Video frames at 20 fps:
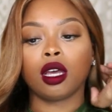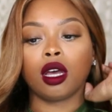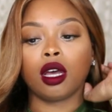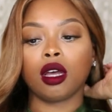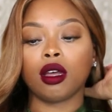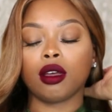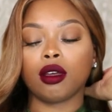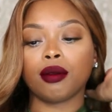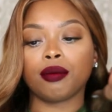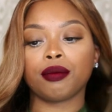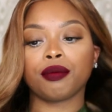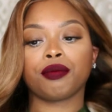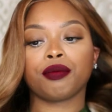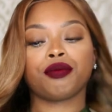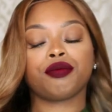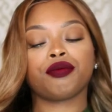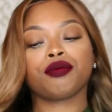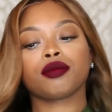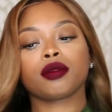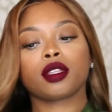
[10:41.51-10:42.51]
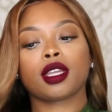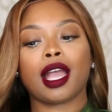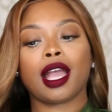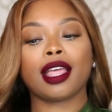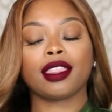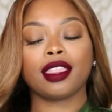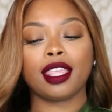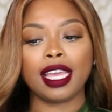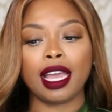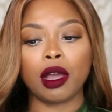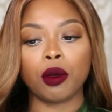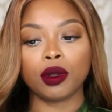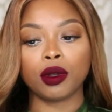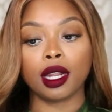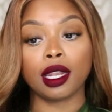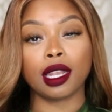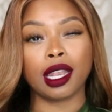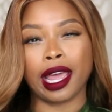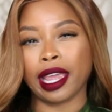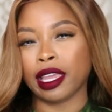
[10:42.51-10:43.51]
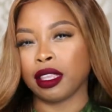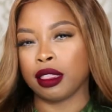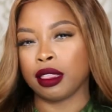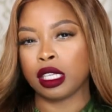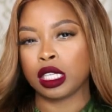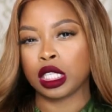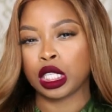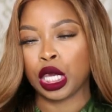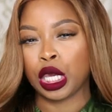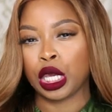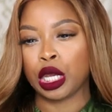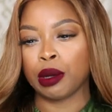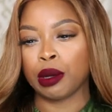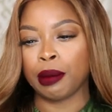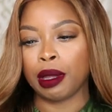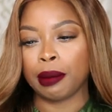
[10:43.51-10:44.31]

Um, I think I want to lighten this hair,